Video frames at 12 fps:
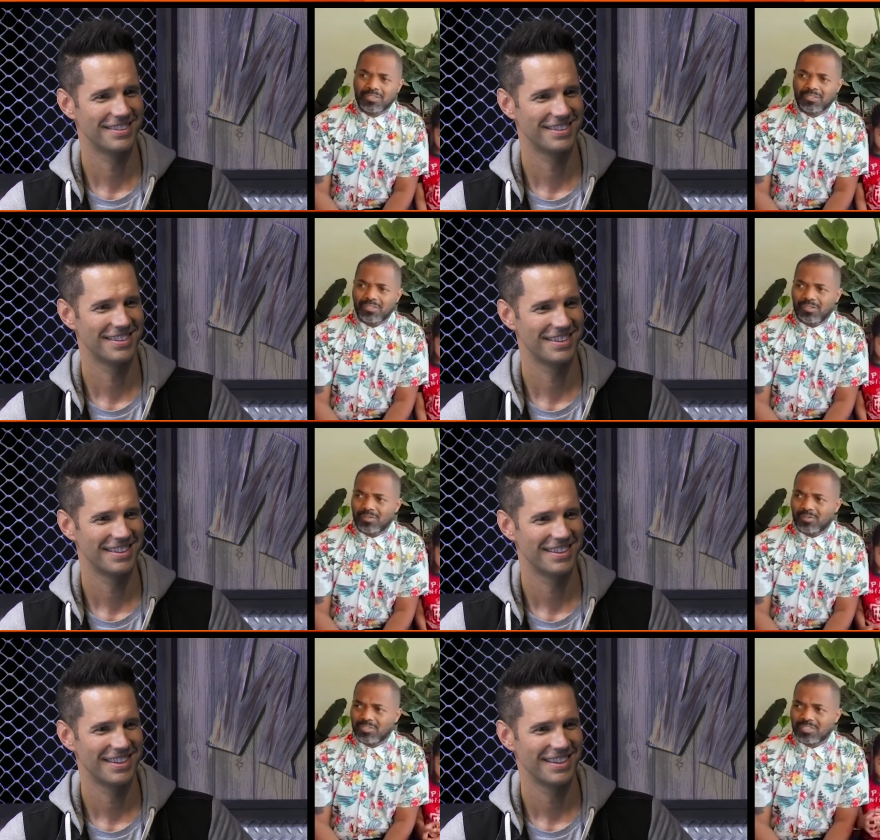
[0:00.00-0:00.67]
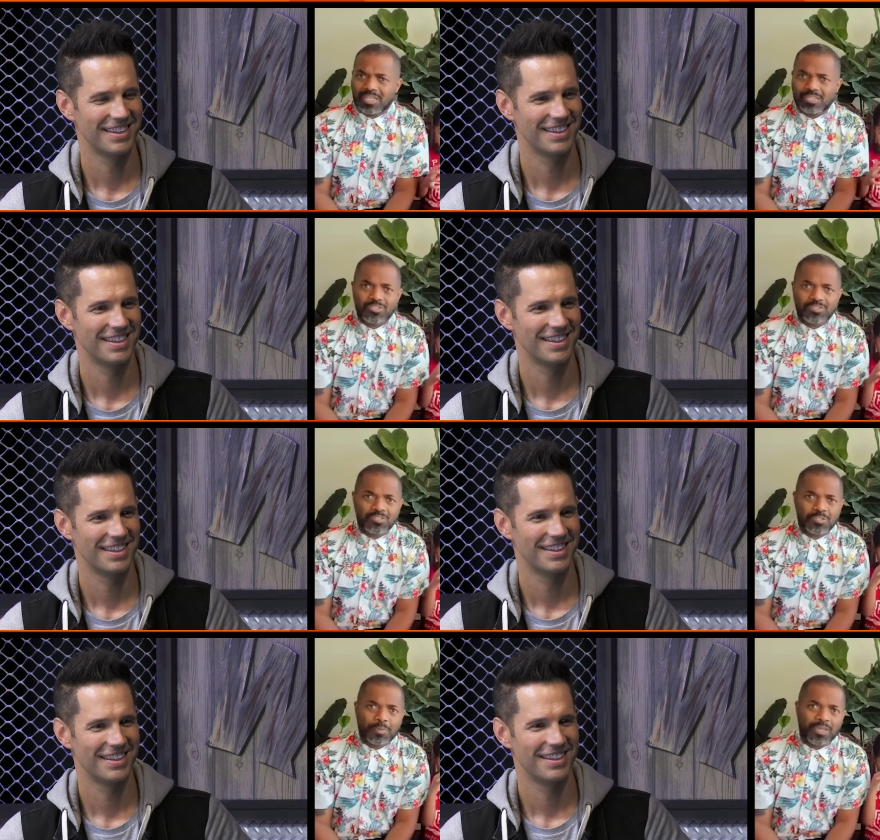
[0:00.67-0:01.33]
Speaker 1: you know, Sketches
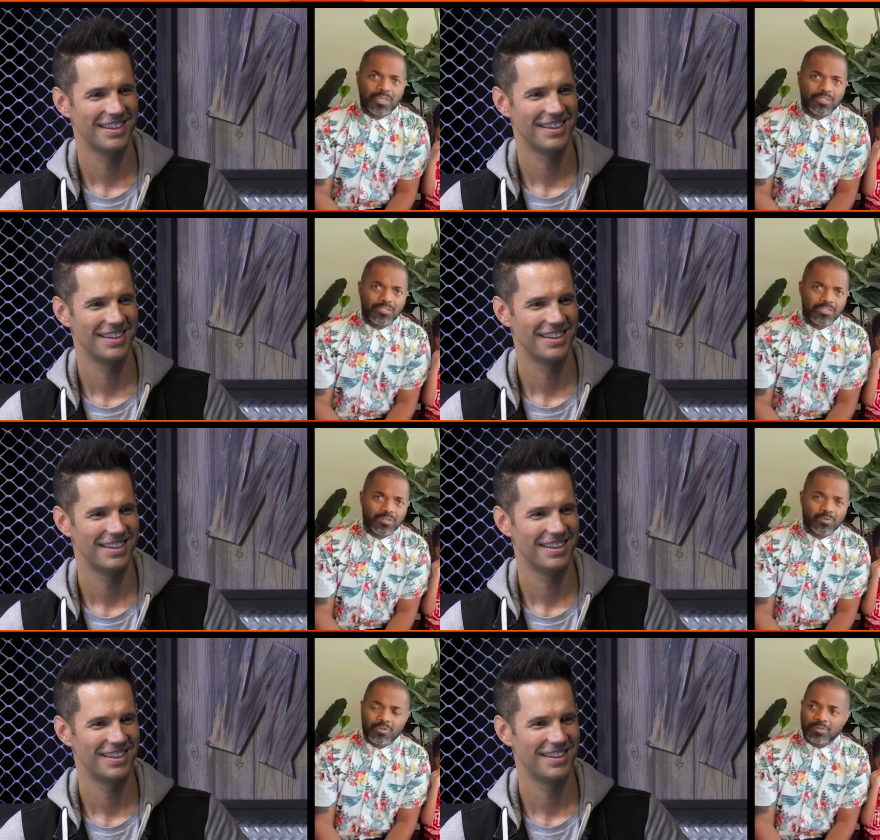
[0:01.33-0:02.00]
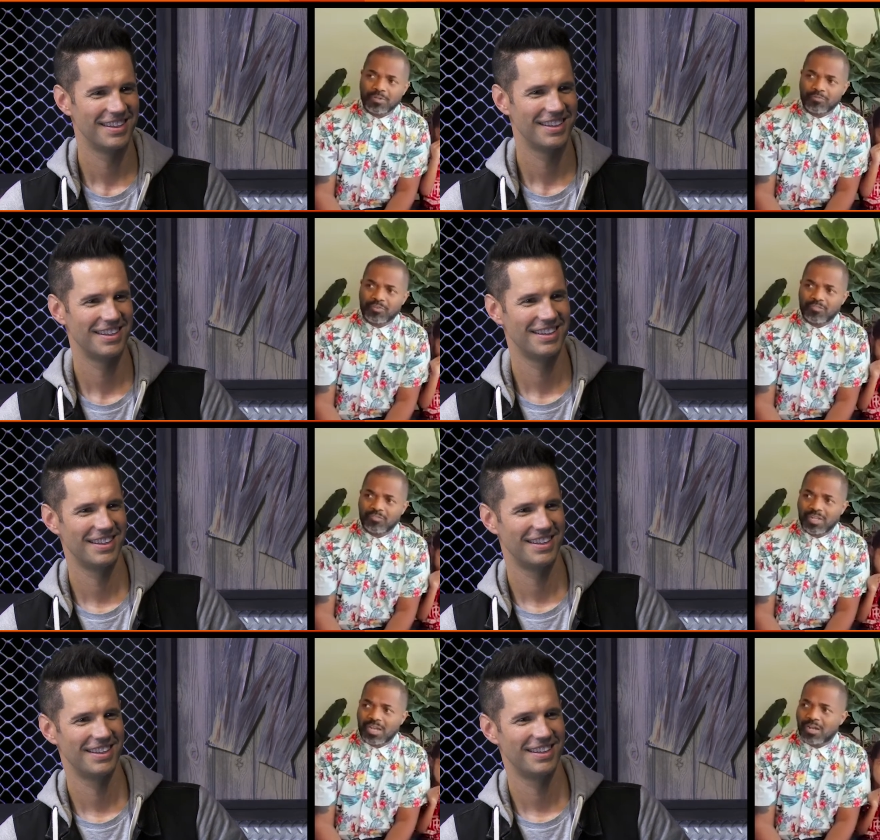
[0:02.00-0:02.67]
of Spain is like one of my
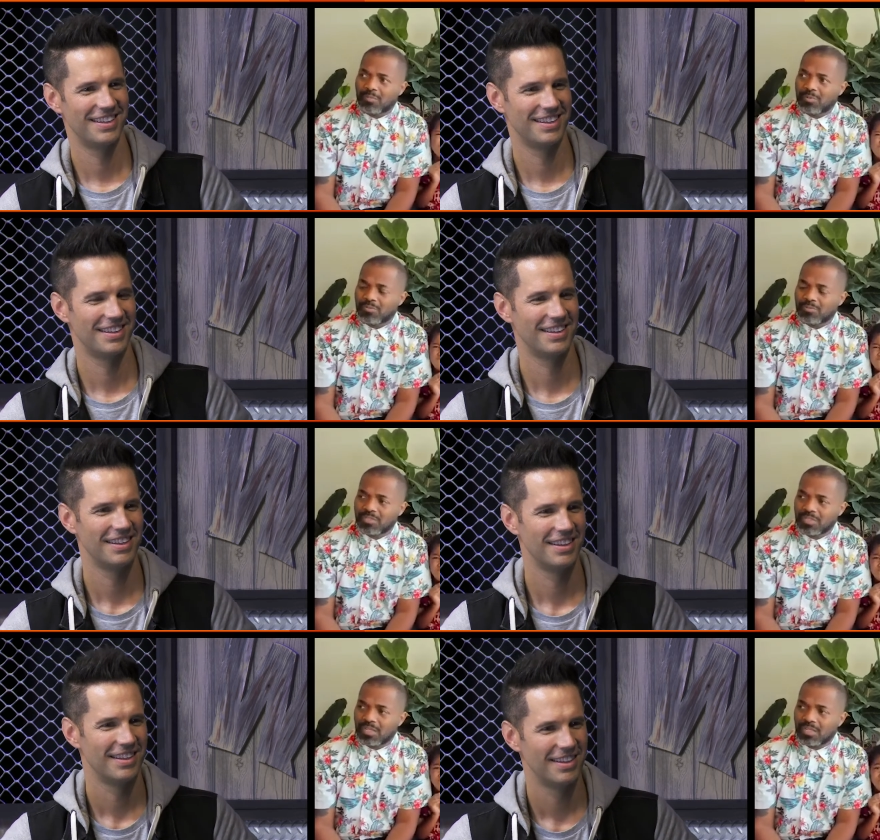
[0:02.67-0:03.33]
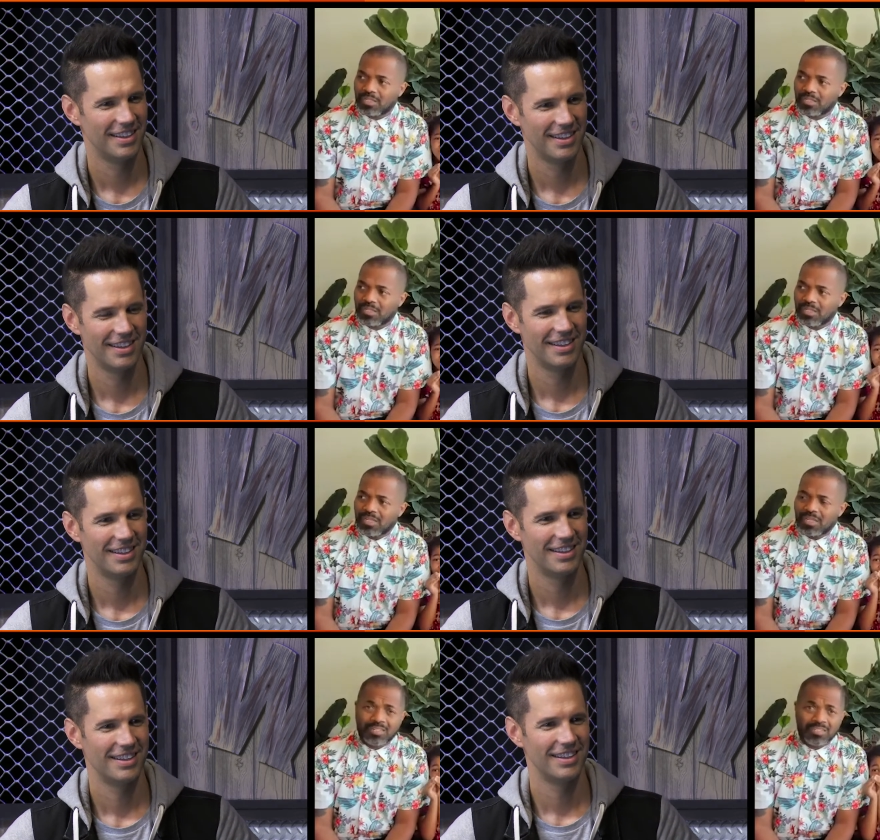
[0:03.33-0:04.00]
favorite albums, and
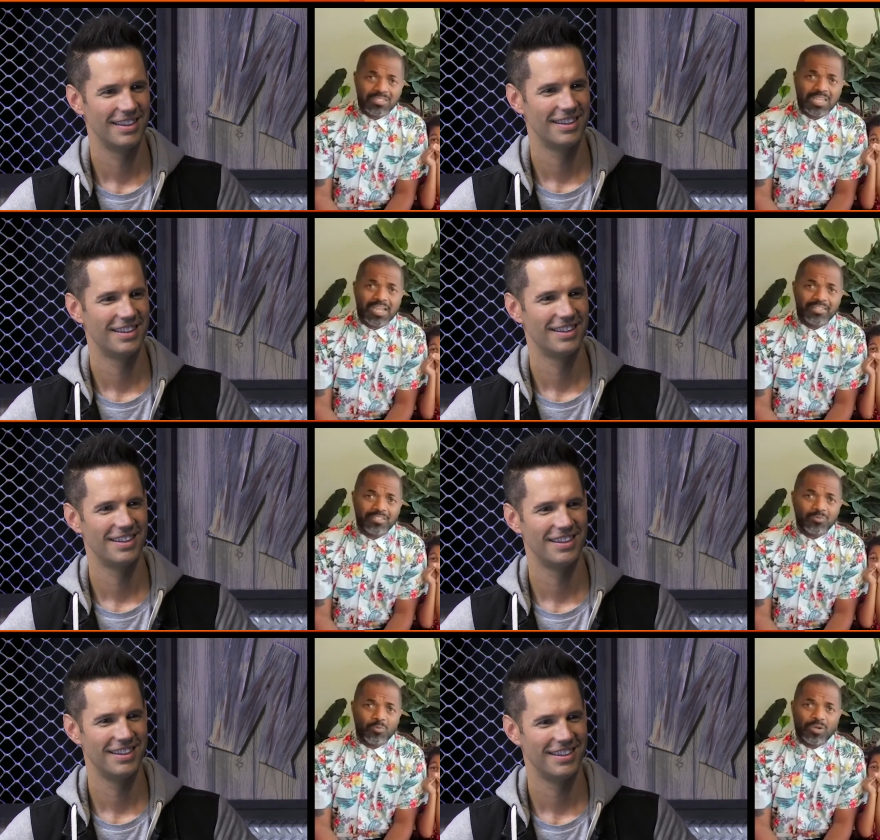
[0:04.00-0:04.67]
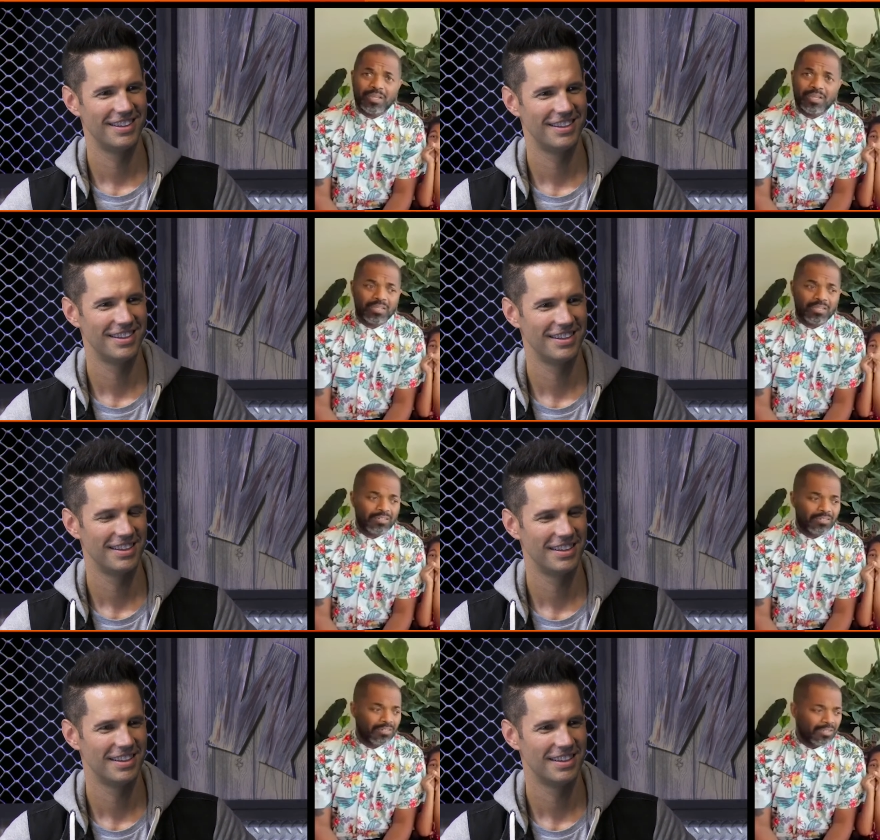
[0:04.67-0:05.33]
In a Silent Way,
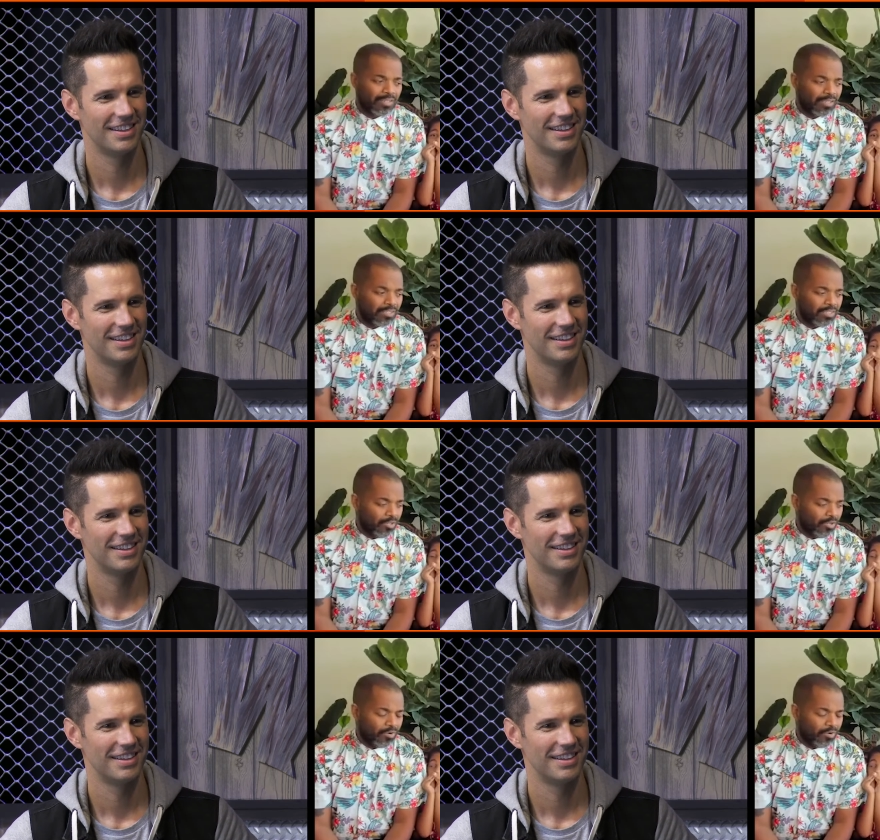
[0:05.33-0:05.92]
and, you know,